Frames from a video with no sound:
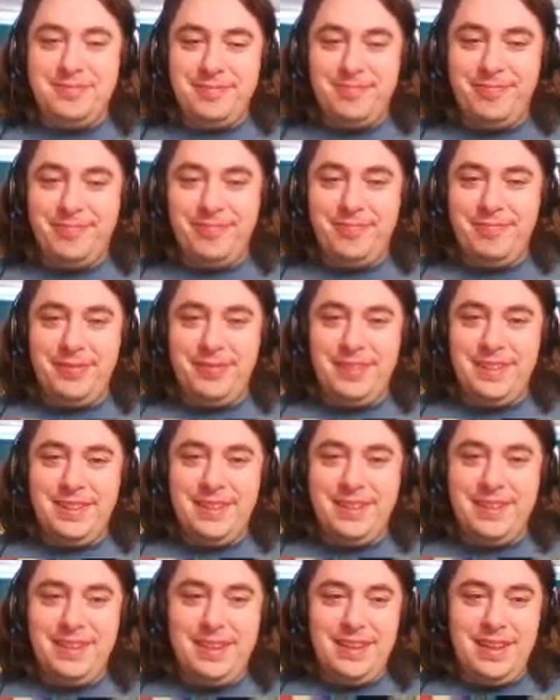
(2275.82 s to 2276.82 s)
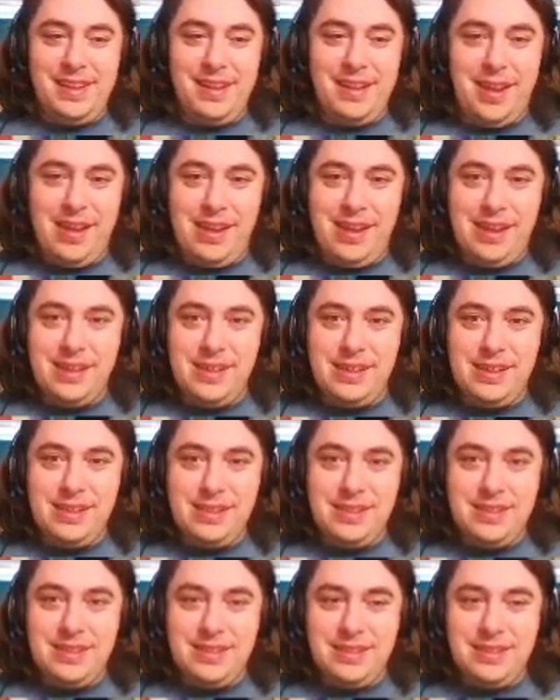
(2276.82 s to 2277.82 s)

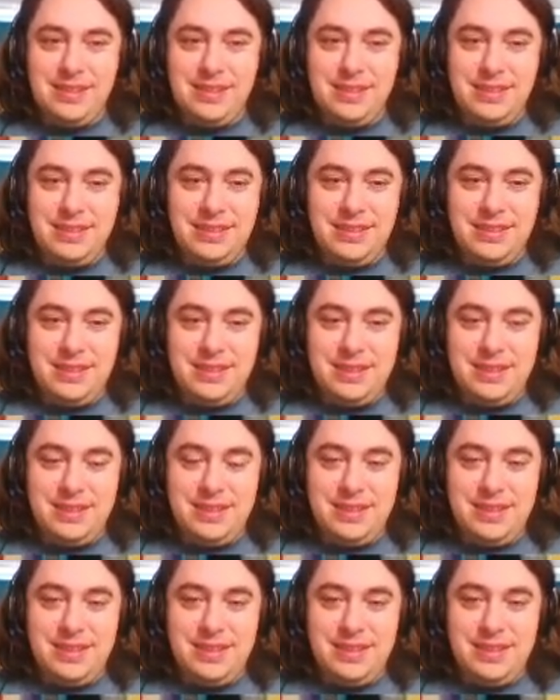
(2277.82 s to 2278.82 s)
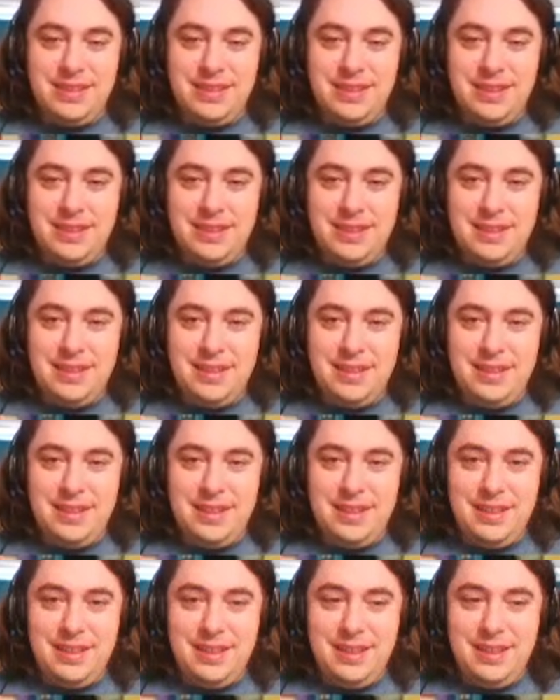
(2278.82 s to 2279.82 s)

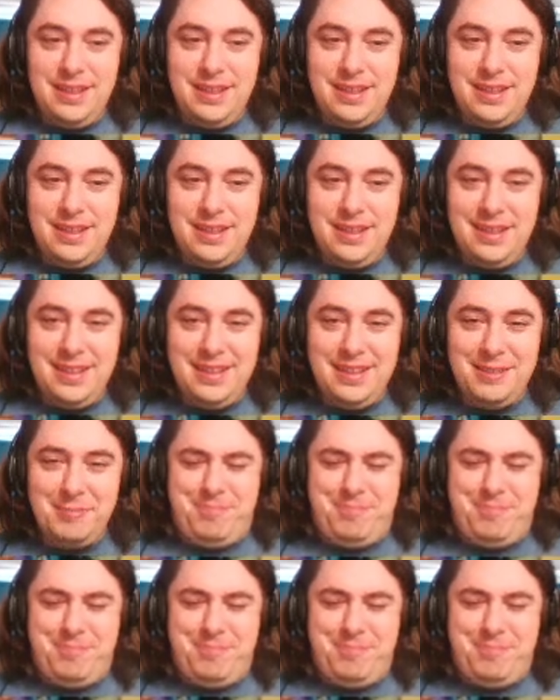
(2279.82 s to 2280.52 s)
(silent)